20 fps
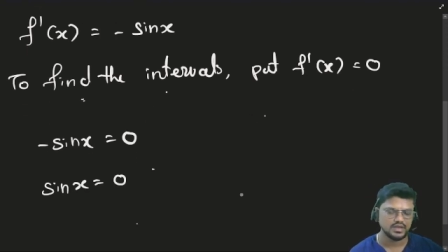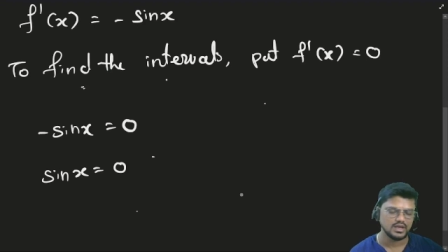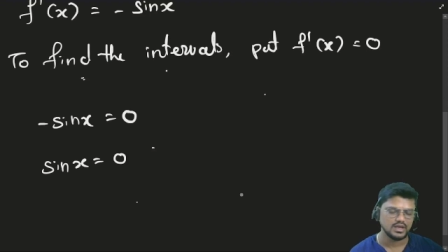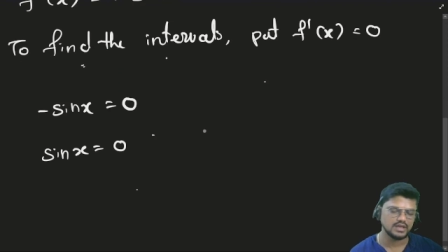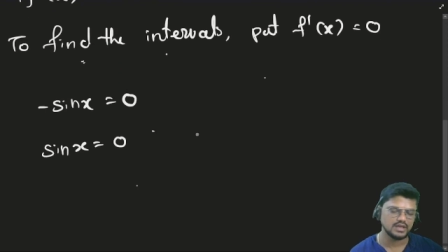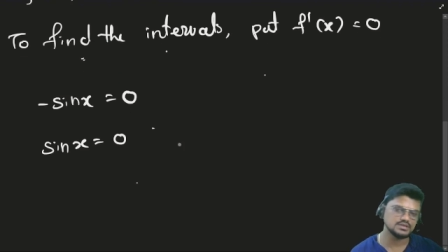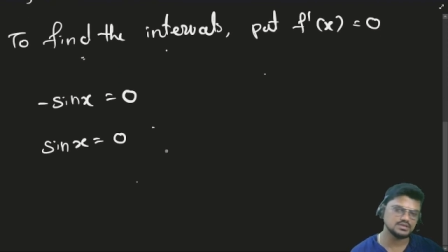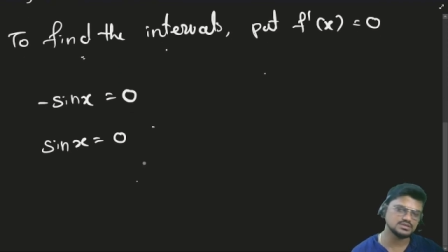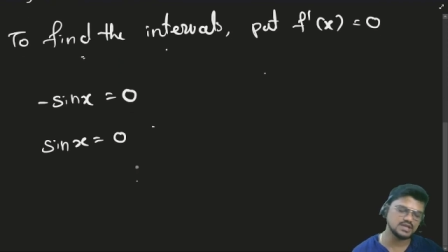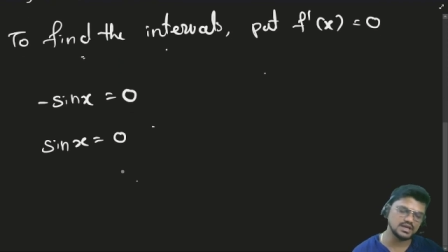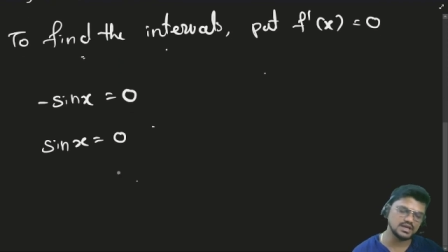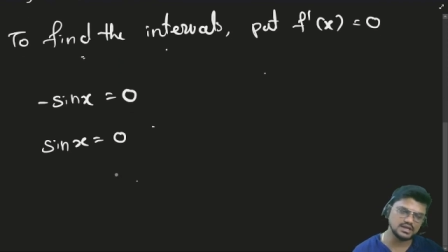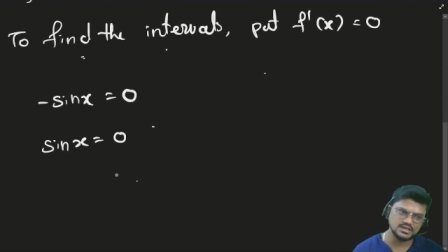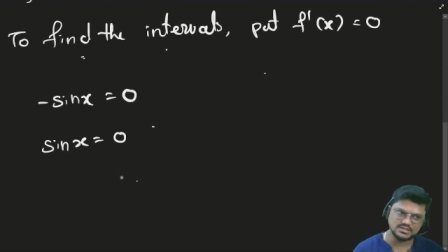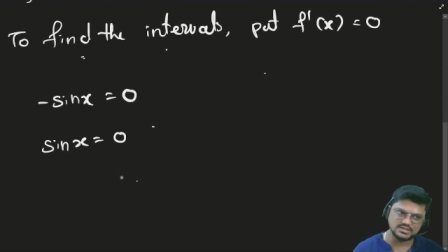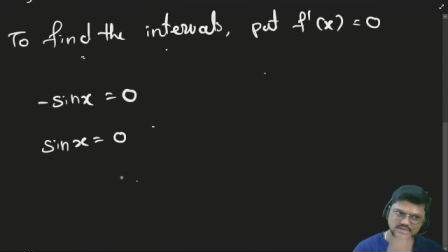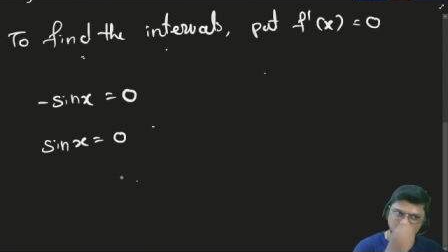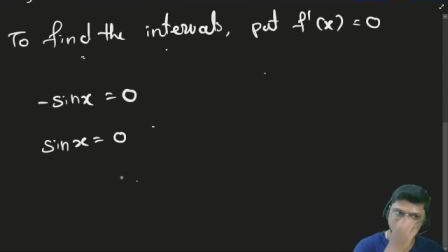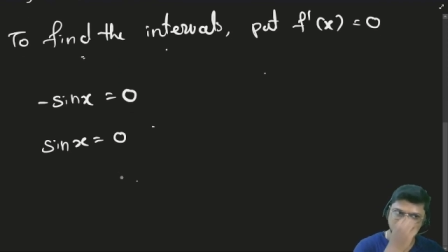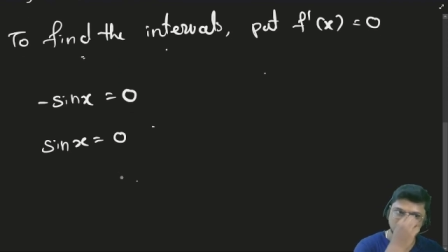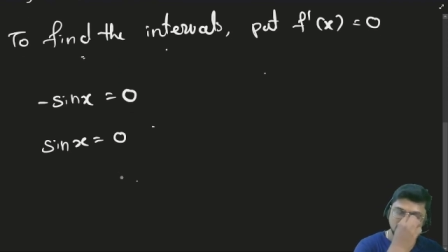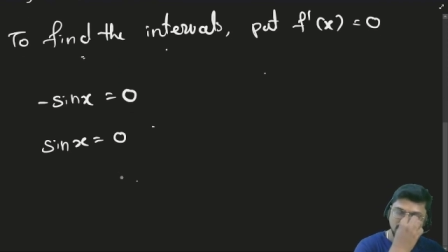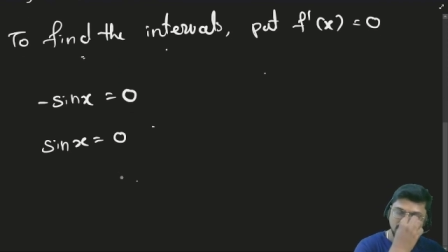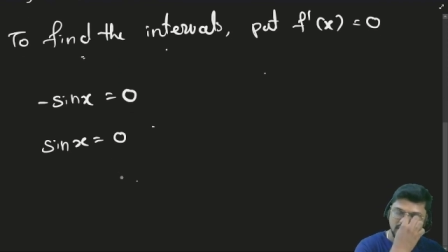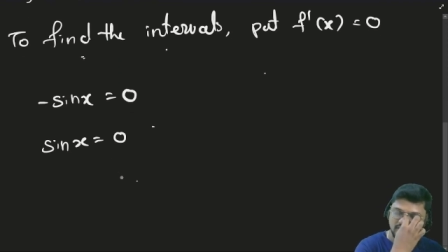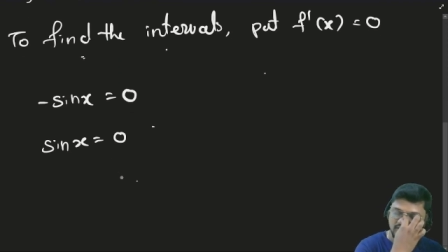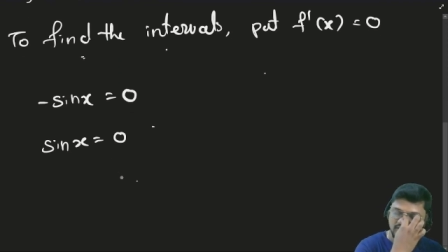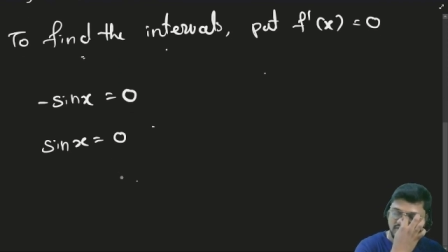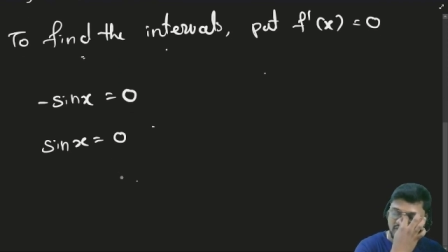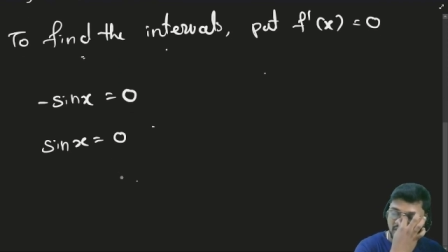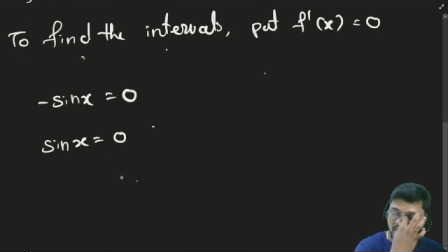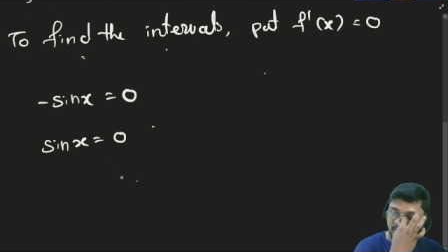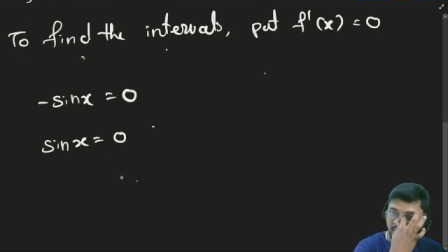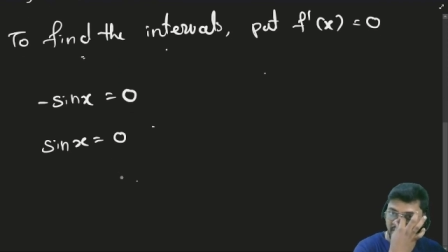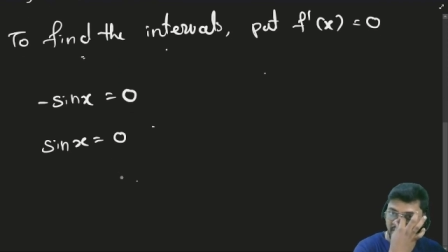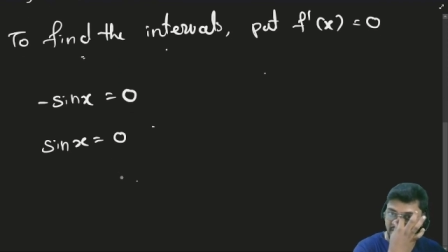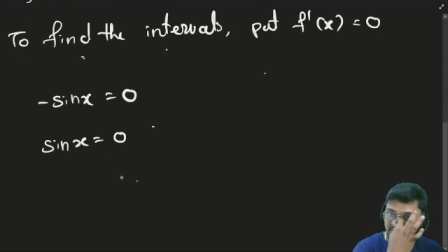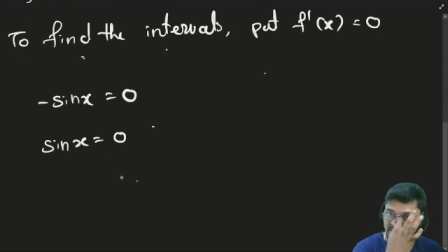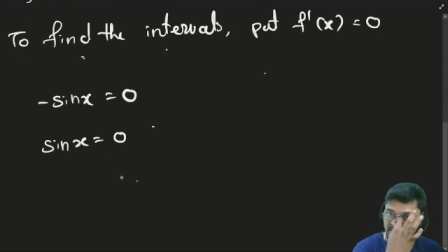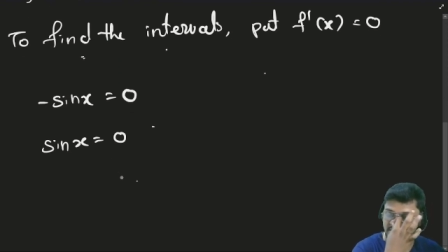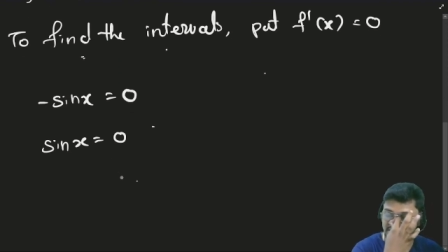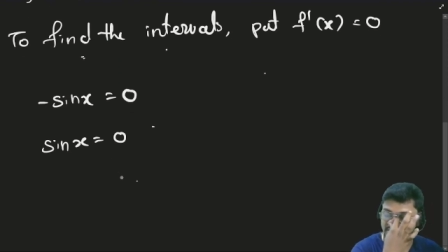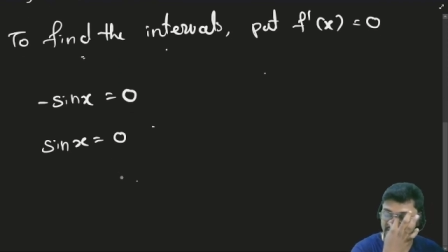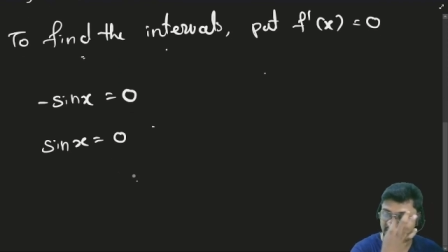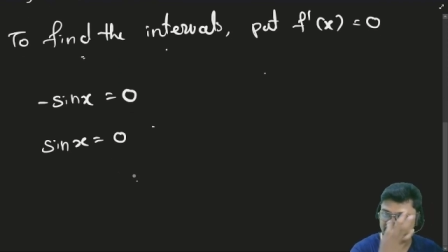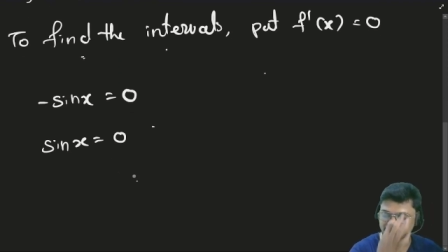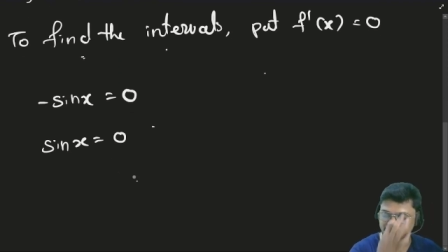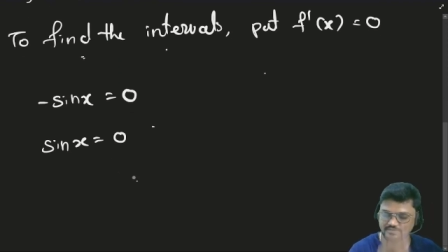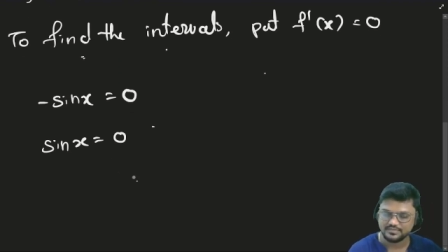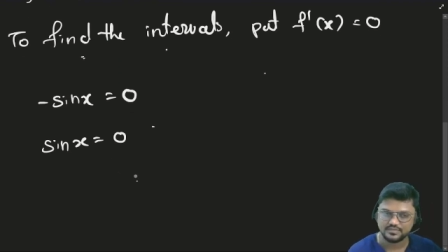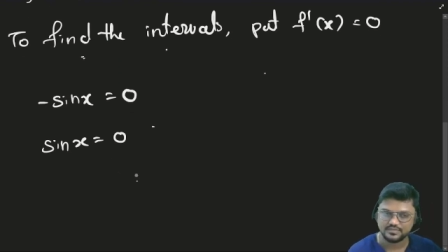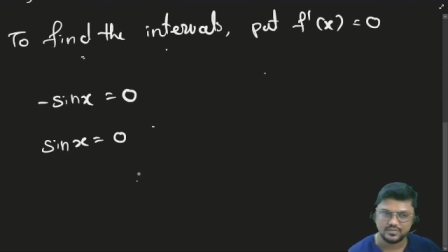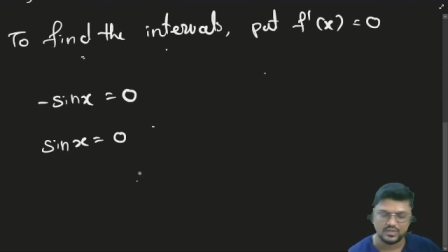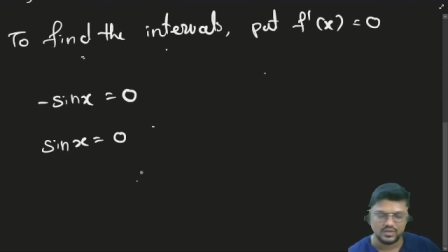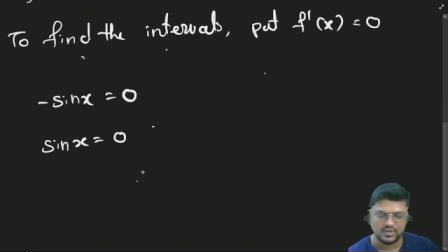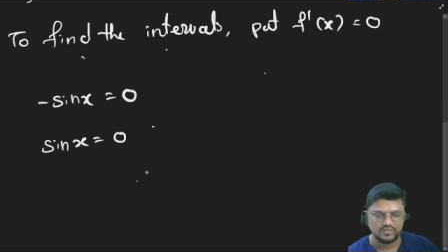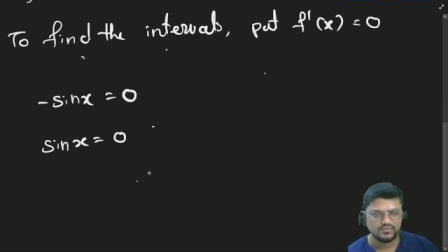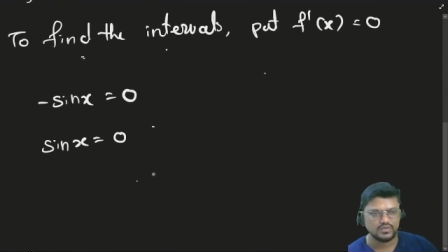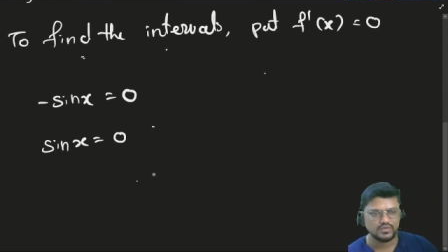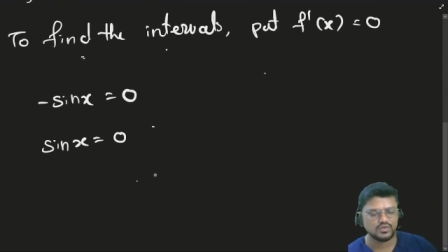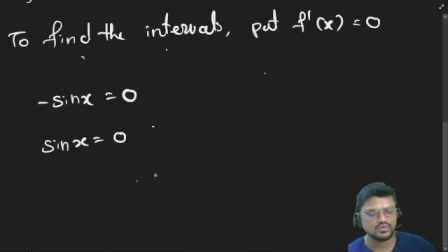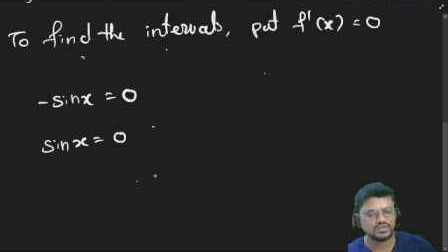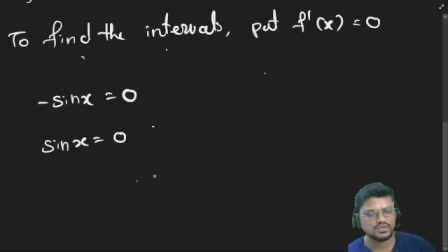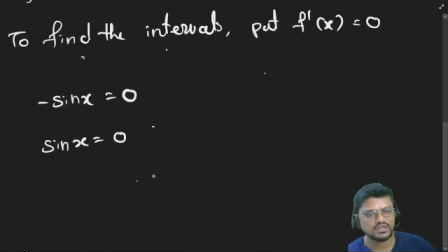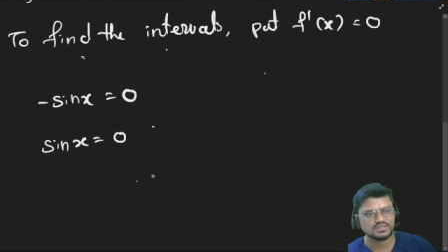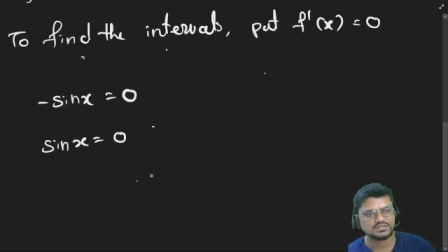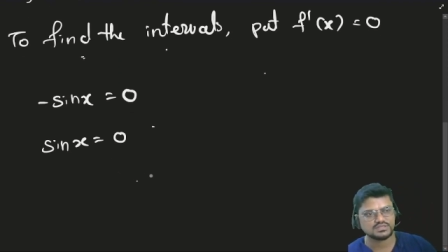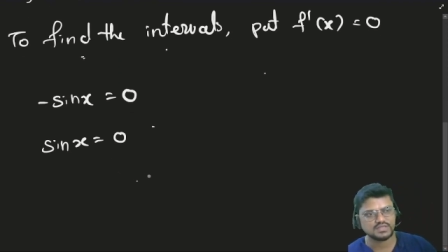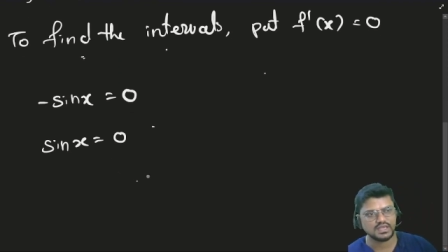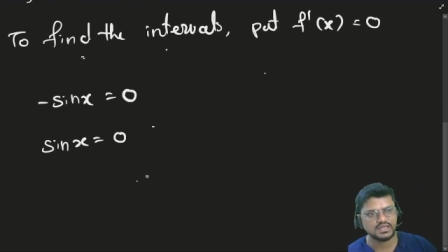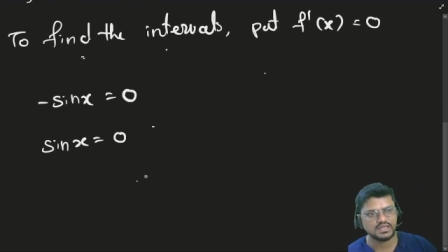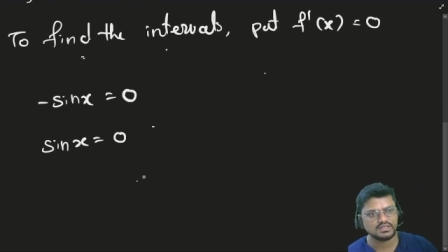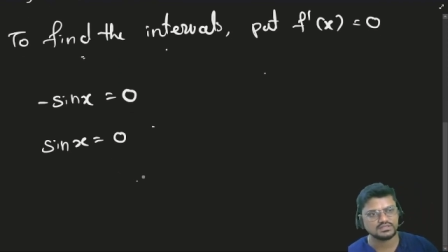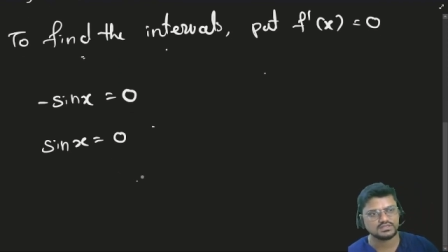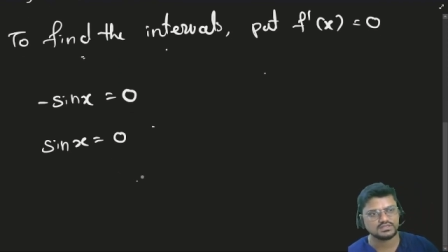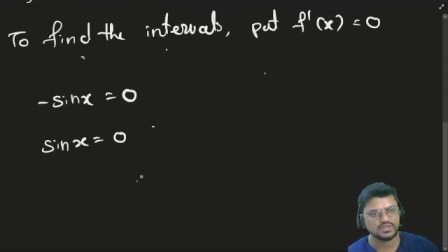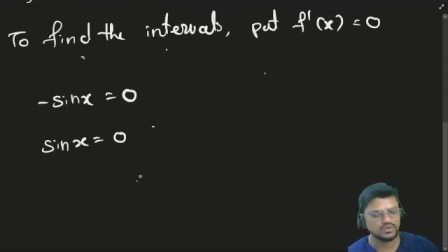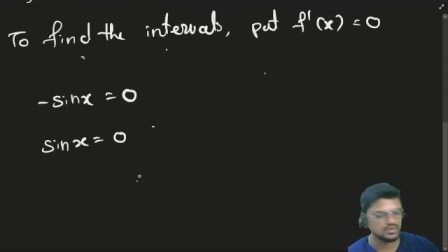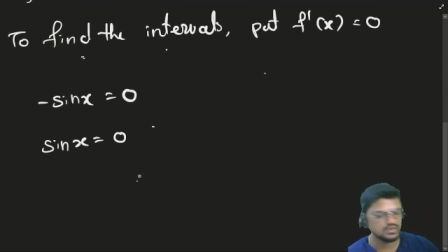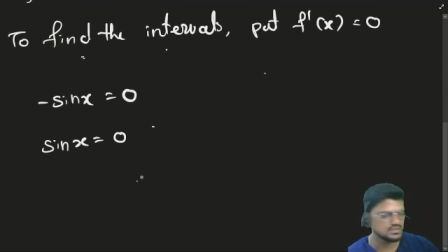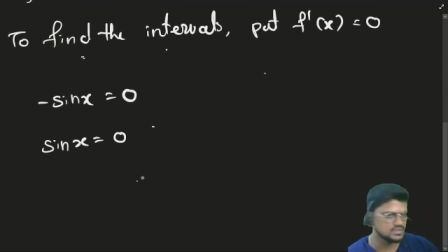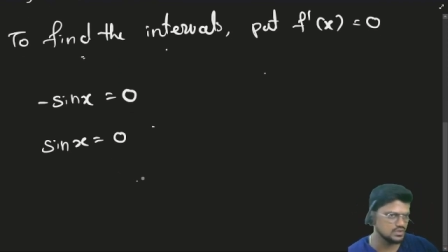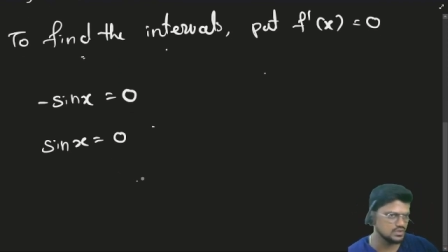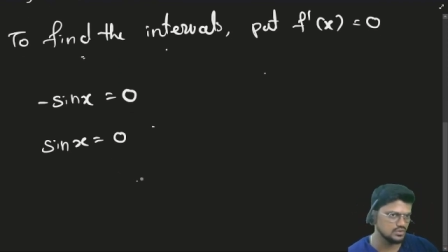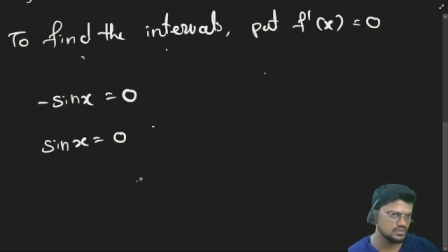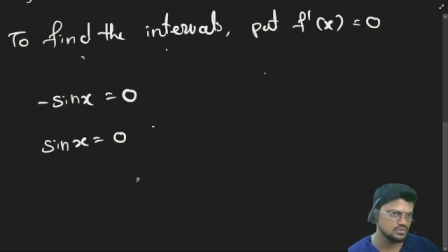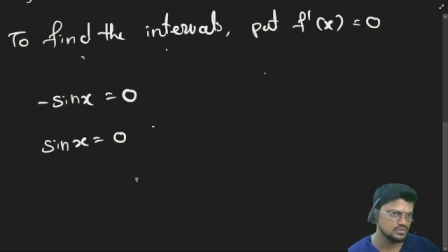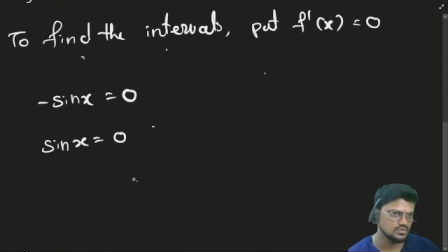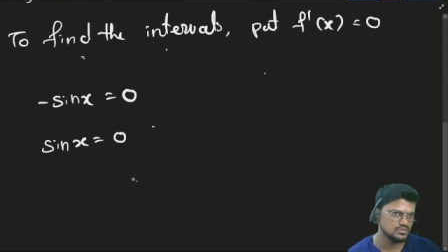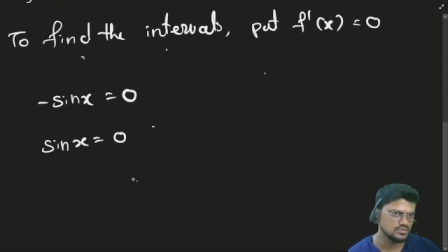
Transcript: and the sin x is 0 at which all points? We know that sin 0 is 0,